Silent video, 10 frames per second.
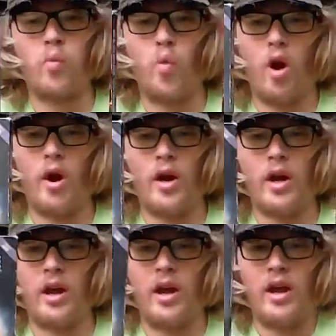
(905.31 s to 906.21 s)
one
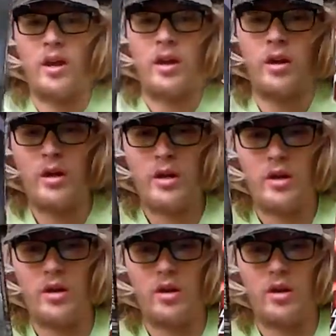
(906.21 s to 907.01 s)
is